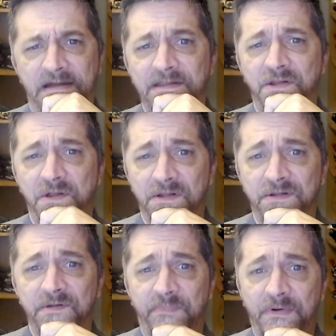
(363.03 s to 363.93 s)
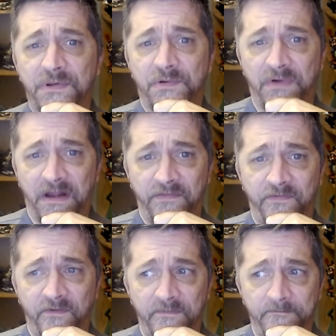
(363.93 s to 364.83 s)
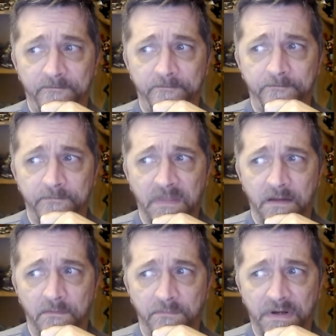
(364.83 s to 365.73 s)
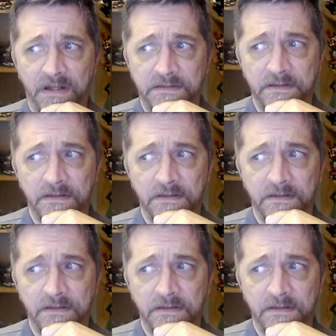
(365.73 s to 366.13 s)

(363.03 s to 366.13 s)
just super strength, but